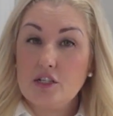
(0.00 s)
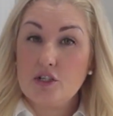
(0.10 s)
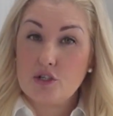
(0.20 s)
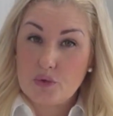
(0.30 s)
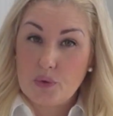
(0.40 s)

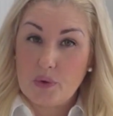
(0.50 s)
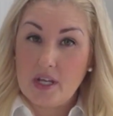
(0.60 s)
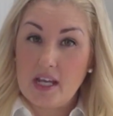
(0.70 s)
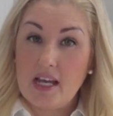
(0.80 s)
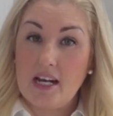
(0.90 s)

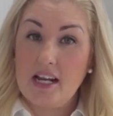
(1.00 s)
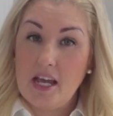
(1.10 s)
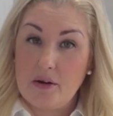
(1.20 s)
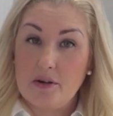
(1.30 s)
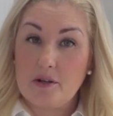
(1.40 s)
destroy an
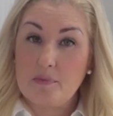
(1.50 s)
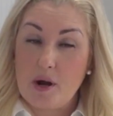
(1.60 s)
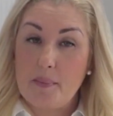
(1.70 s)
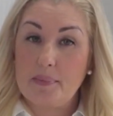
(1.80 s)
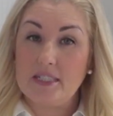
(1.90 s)
inherited
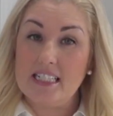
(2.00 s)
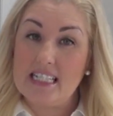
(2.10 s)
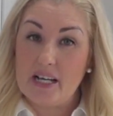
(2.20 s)
property